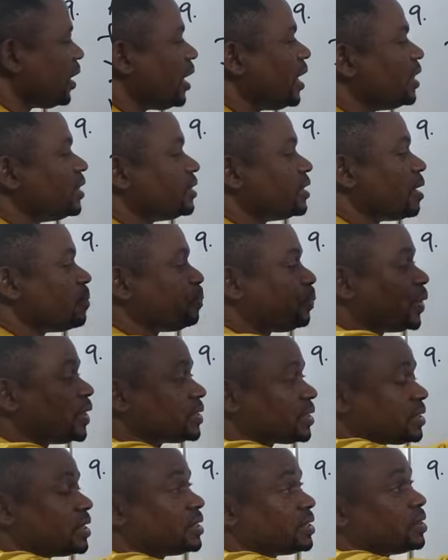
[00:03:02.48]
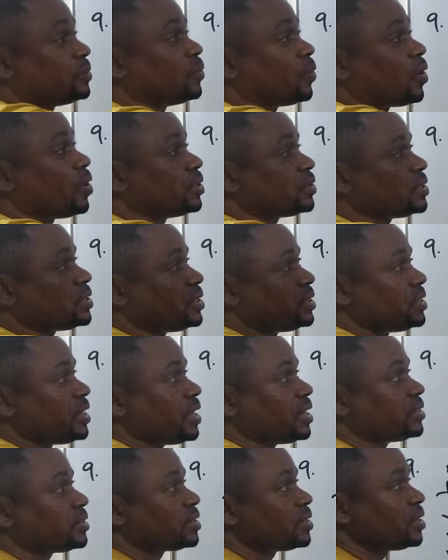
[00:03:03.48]
in the preceding what?
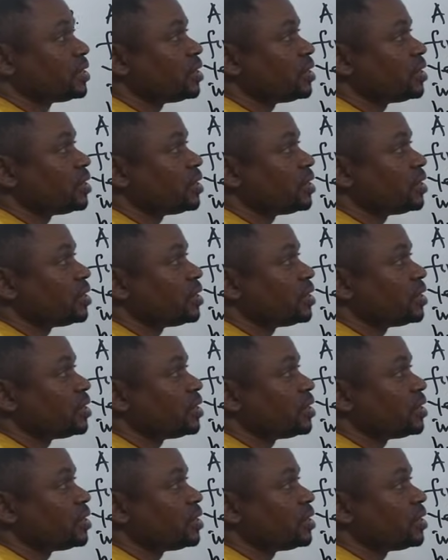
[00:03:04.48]
Years.